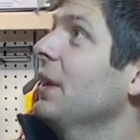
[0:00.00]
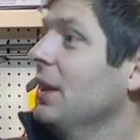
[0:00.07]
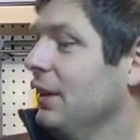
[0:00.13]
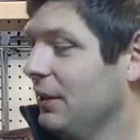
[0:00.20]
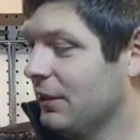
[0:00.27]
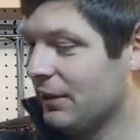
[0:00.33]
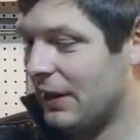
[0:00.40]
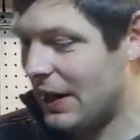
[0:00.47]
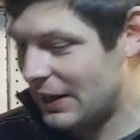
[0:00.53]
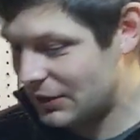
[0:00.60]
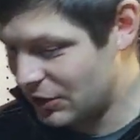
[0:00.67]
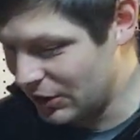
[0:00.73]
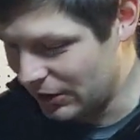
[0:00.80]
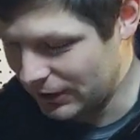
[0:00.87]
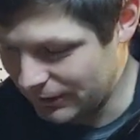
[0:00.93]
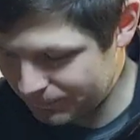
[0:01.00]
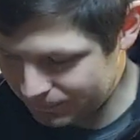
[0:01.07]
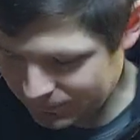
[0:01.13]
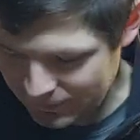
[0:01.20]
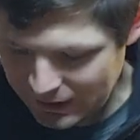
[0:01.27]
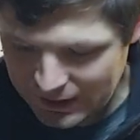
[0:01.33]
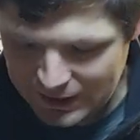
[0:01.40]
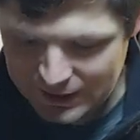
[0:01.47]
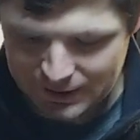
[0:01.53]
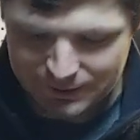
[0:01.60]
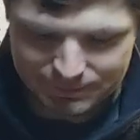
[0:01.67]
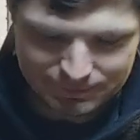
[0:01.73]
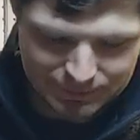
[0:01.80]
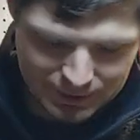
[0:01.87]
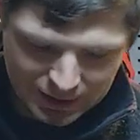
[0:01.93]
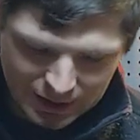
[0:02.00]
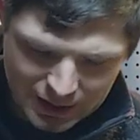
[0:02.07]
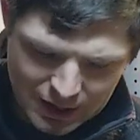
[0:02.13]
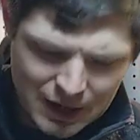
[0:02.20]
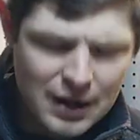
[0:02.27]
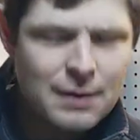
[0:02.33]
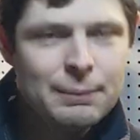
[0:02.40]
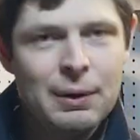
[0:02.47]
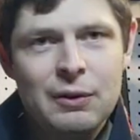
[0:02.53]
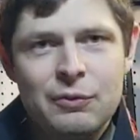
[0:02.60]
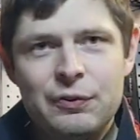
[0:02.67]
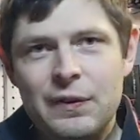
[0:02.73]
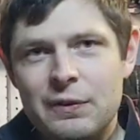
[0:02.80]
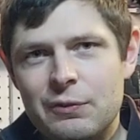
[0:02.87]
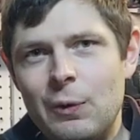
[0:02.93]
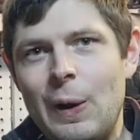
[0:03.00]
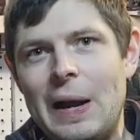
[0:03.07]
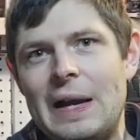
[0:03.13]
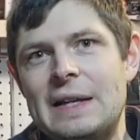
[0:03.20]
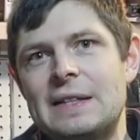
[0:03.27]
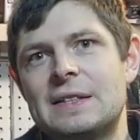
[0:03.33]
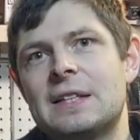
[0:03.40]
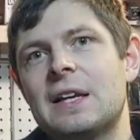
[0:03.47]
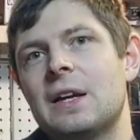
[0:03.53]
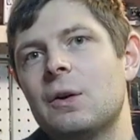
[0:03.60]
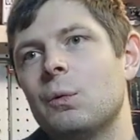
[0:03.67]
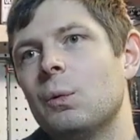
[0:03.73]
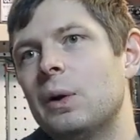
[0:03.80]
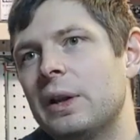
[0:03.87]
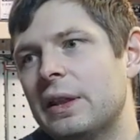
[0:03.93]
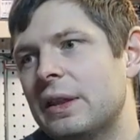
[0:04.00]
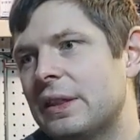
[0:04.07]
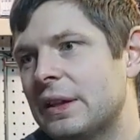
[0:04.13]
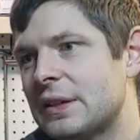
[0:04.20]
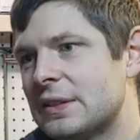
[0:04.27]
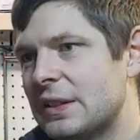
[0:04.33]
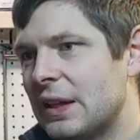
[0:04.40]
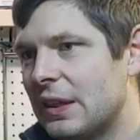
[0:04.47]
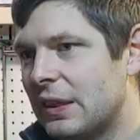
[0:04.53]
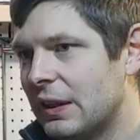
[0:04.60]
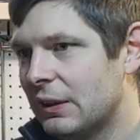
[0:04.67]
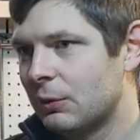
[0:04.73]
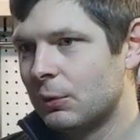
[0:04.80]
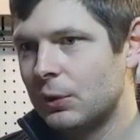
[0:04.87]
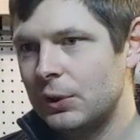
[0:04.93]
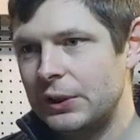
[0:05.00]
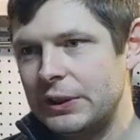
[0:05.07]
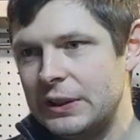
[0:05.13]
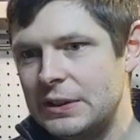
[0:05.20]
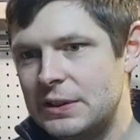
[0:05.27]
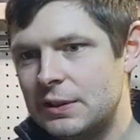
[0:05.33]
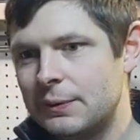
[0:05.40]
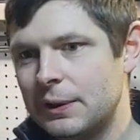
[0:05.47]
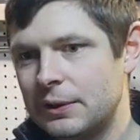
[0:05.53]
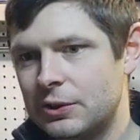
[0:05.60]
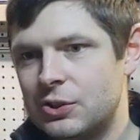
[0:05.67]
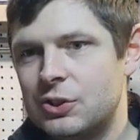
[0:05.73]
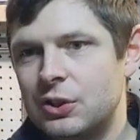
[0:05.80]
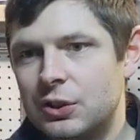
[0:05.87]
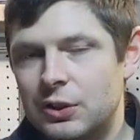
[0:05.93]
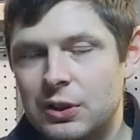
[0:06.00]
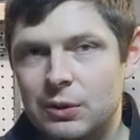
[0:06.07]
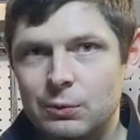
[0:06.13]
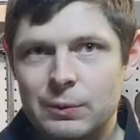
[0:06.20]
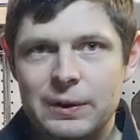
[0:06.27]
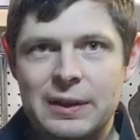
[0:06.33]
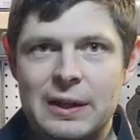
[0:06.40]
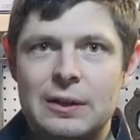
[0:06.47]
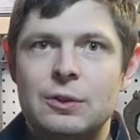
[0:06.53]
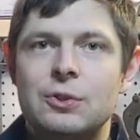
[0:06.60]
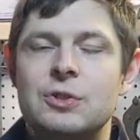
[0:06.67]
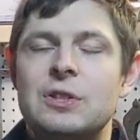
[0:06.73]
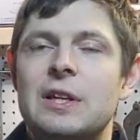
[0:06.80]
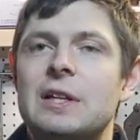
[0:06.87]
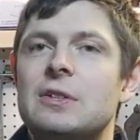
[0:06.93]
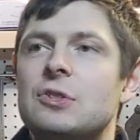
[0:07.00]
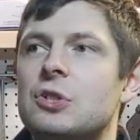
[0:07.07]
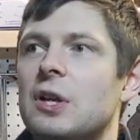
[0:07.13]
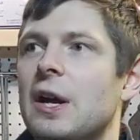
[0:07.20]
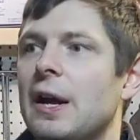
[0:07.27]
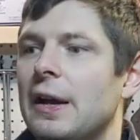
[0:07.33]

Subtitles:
in the garage here. But fit-wise, one of the things I think really needs to be understood with Aerostich,